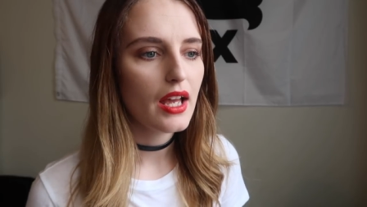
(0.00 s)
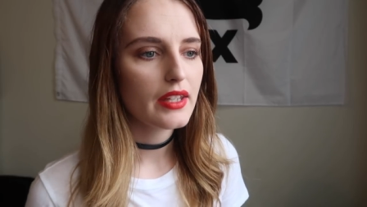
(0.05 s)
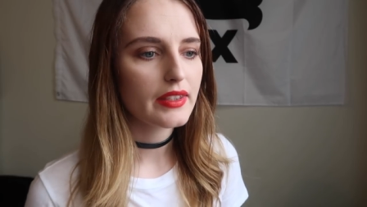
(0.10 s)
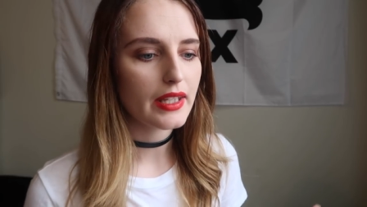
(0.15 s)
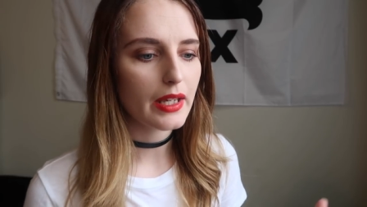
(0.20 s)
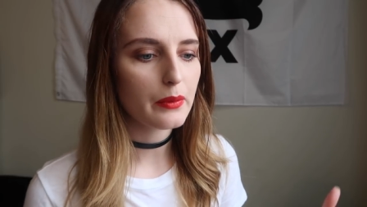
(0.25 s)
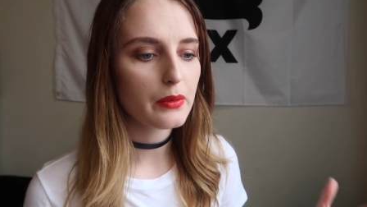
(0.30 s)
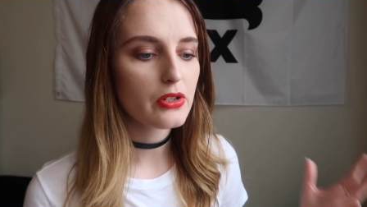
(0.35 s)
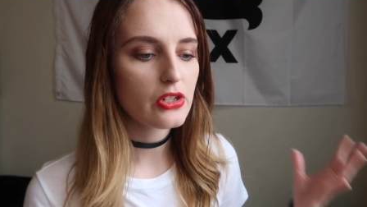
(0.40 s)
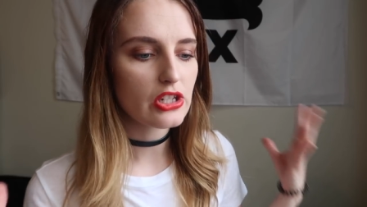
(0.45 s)

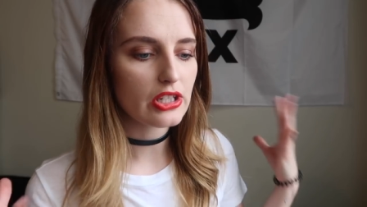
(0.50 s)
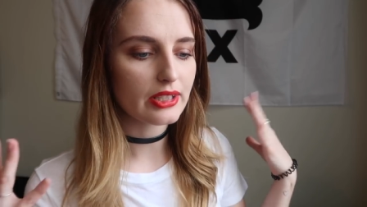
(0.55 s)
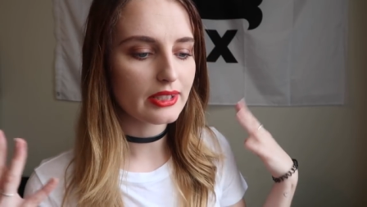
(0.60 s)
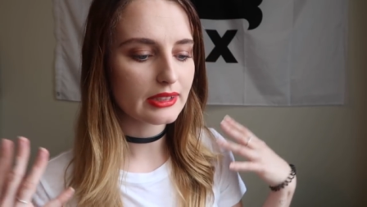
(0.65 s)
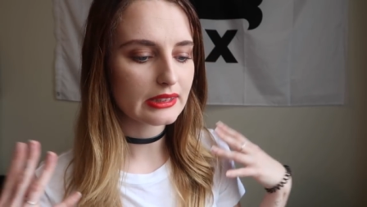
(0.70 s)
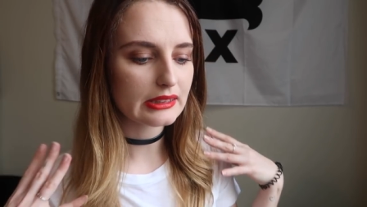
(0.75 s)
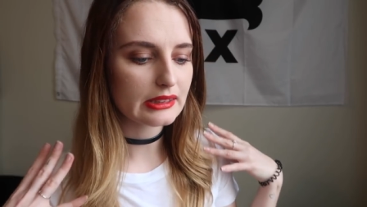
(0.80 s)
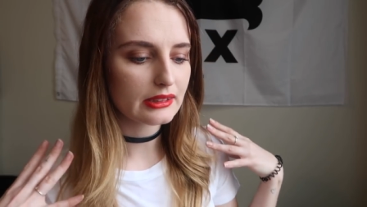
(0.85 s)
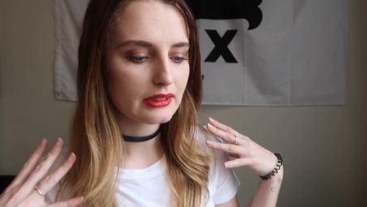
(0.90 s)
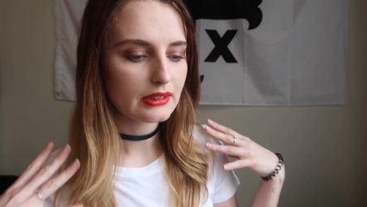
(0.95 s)
They will
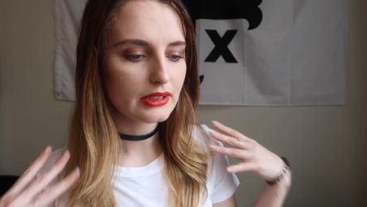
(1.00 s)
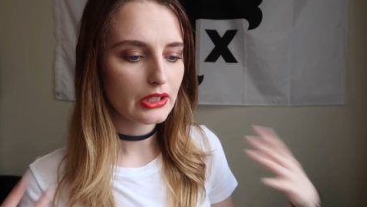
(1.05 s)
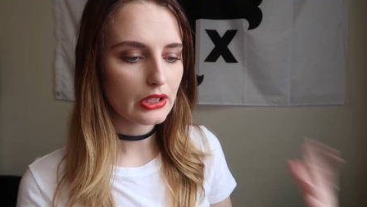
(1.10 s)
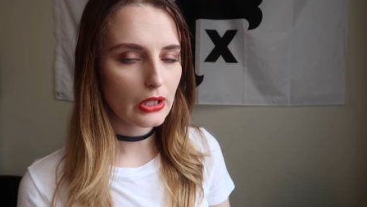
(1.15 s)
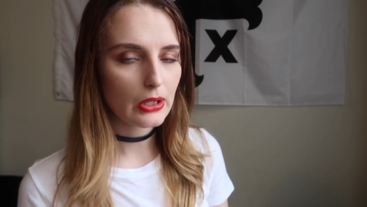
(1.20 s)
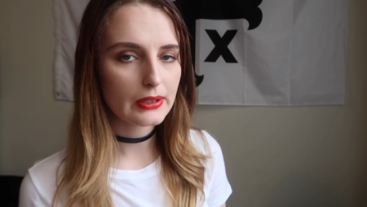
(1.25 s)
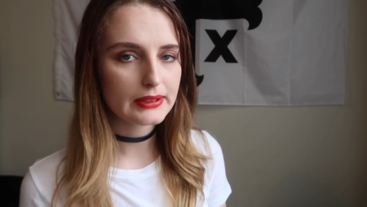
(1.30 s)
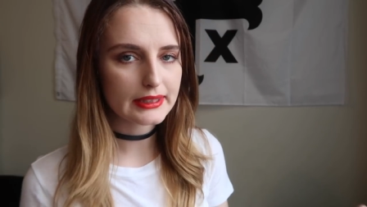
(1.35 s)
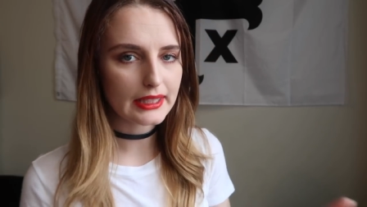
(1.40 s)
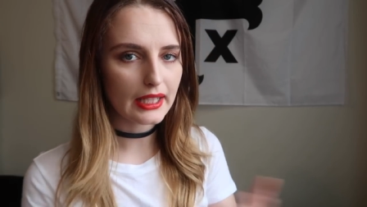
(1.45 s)
just, you
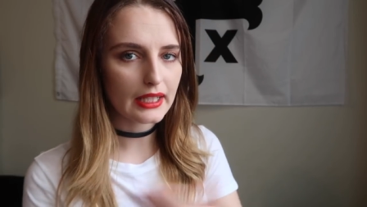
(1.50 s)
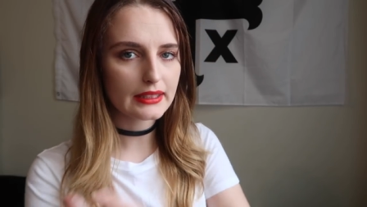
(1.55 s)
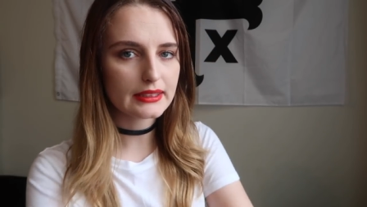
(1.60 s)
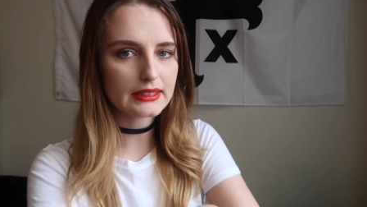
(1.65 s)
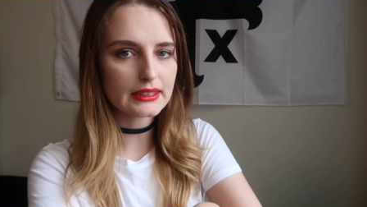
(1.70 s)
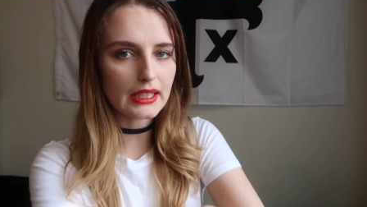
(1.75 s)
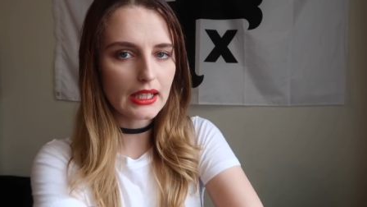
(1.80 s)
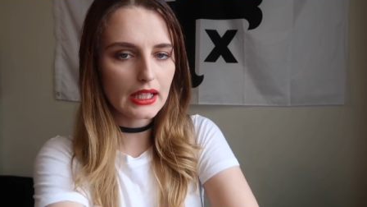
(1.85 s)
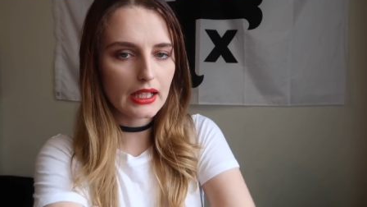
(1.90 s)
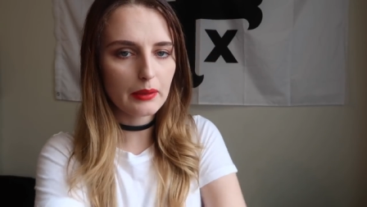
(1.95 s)
know, take a
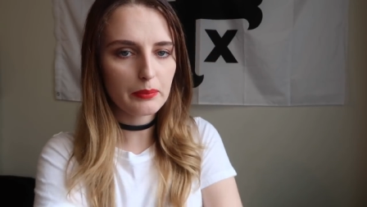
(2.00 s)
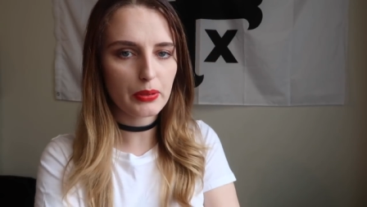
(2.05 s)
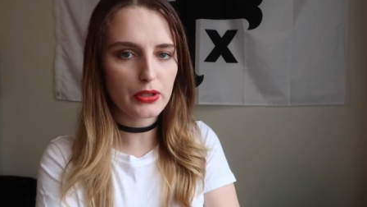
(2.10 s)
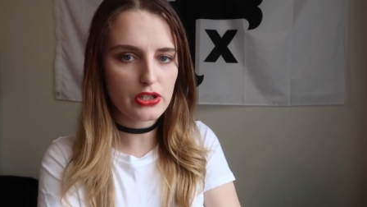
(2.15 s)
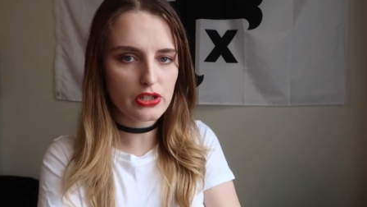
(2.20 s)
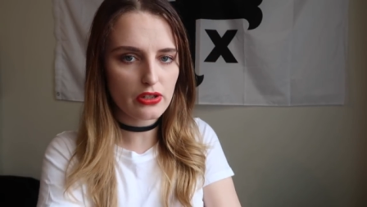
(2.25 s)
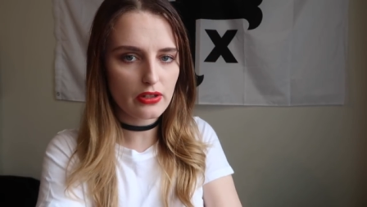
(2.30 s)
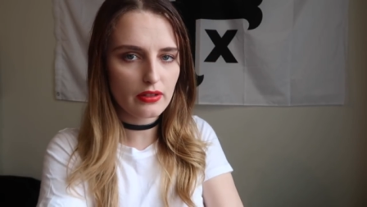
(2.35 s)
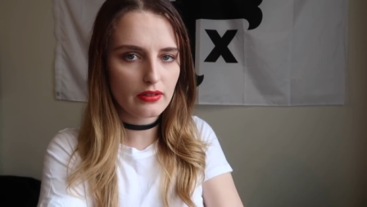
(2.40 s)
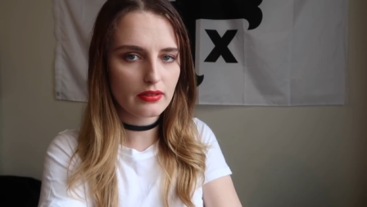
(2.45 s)
seat,
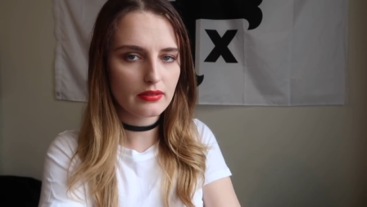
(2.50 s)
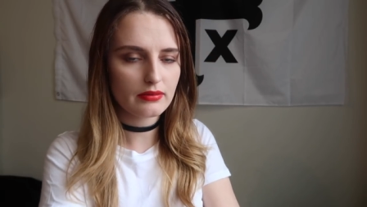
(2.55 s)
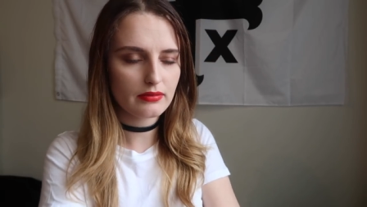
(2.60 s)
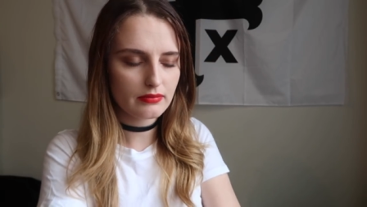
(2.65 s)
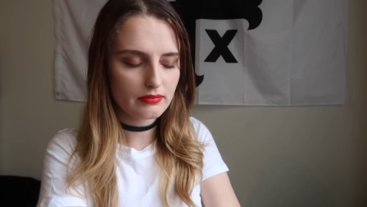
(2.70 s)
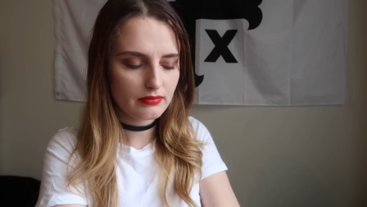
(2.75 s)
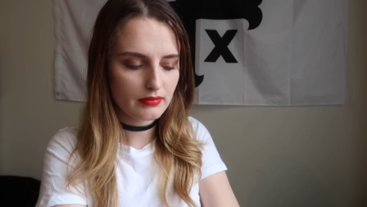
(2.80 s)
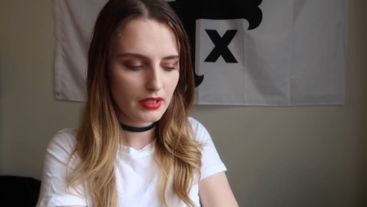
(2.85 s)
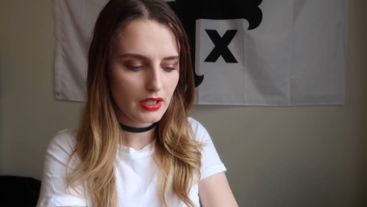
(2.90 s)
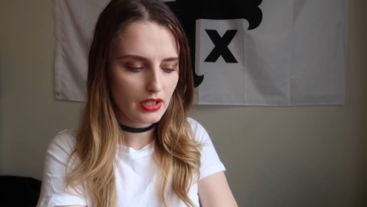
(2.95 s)
put your,
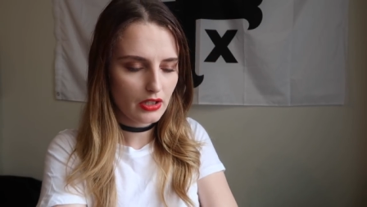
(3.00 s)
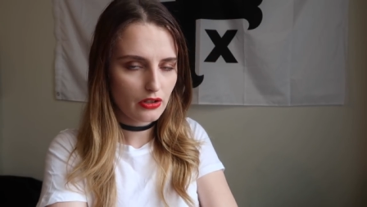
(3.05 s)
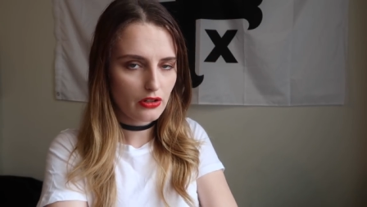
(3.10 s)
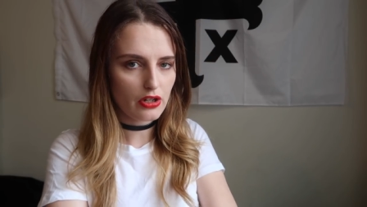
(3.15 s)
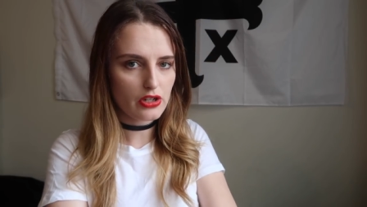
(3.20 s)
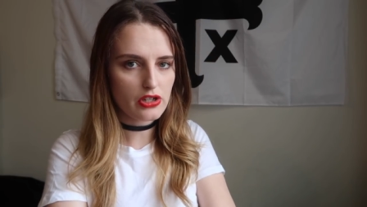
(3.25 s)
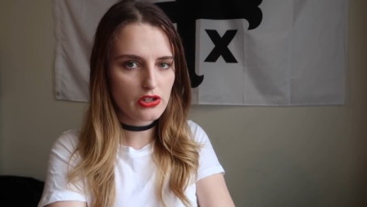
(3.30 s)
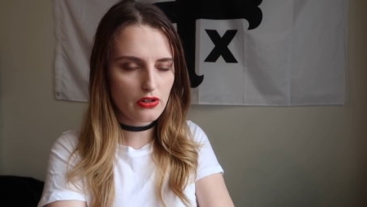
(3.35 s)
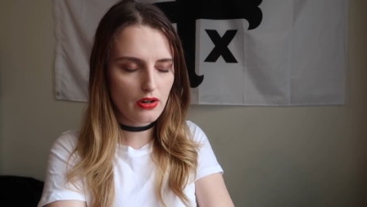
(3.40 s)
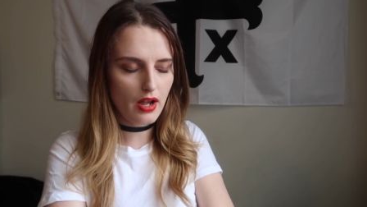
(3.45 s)

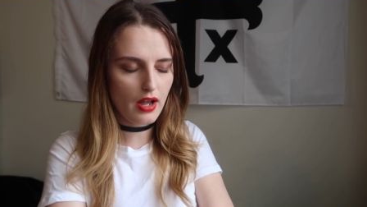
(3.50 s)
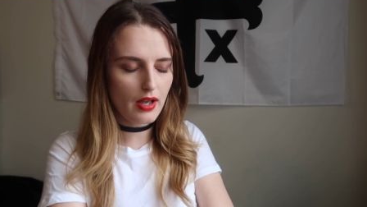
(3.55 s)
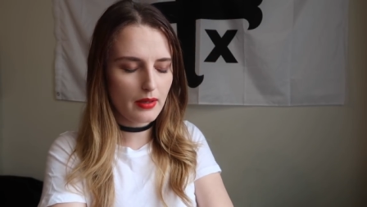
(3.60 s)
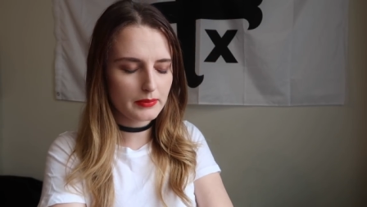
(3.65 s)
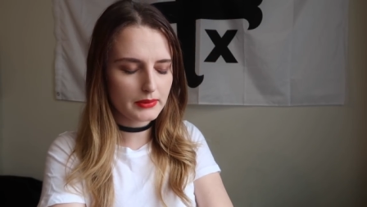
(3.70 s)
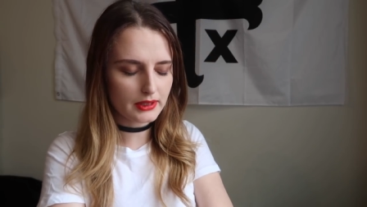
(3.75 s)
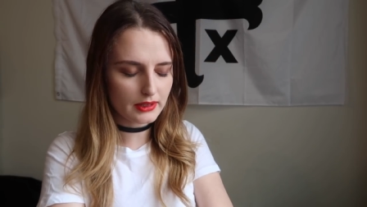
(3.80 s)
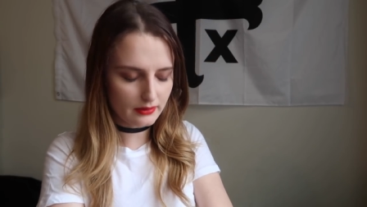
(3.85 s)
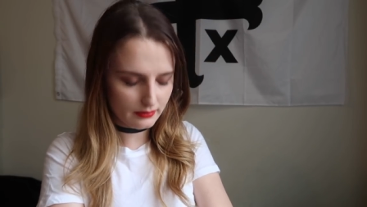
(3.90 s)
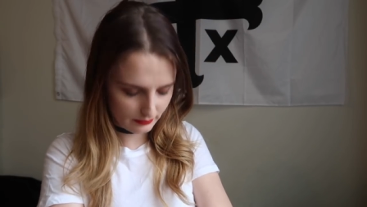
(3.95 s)
cross your
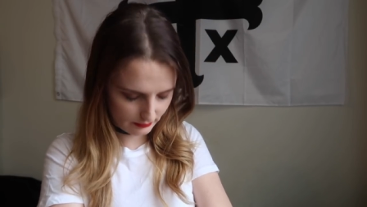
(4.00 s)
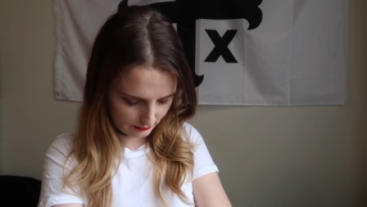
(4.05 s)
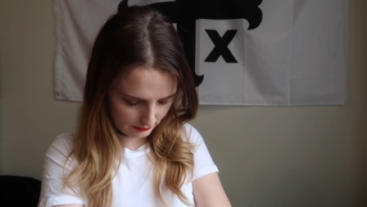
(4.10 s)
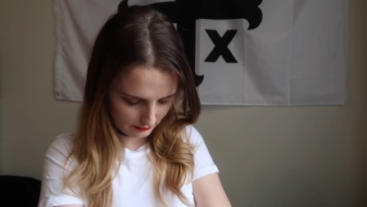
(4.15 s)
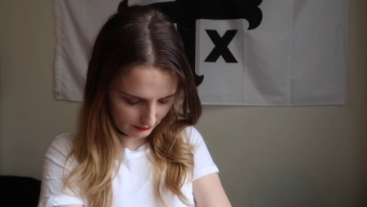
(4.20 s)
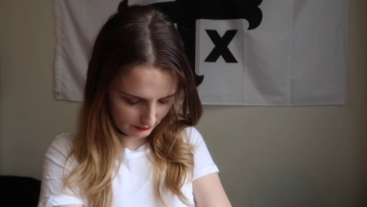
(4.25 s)
arms and